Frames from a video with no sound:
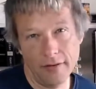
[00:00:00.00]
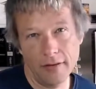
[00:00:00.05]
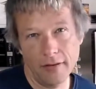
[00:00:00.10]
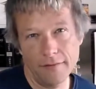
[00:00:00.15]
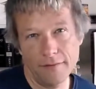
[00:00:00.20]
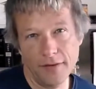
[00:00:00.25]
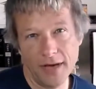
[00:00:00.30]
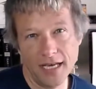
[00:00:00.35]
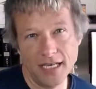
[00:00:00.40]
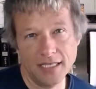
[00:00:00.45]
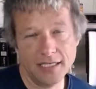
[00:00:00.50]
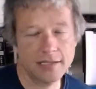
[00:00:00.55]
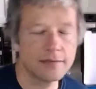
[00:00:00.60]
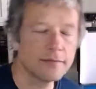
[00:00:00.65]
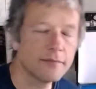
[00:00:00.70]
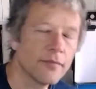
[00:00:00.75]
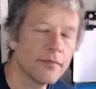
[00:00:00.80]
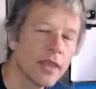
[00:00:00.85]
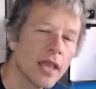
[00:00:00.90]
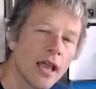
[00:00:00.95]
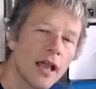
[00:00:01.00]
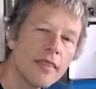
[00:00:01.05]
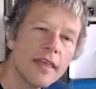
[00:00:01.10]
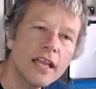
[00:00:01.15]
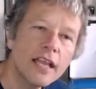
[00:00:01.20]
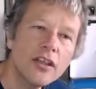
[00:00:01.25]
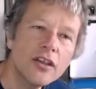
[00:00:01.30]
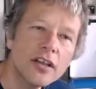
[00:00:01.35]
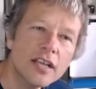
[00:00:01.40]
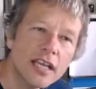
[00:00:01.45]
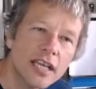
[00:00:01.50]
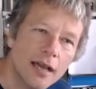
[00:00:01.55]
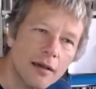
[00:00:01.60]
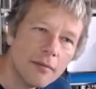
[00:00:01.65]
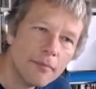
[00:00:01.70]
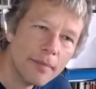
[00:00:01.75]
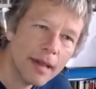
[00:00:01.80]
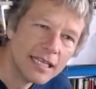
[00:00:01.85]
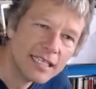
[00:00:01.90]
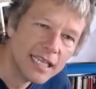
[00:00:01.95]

face. Then you're going to come back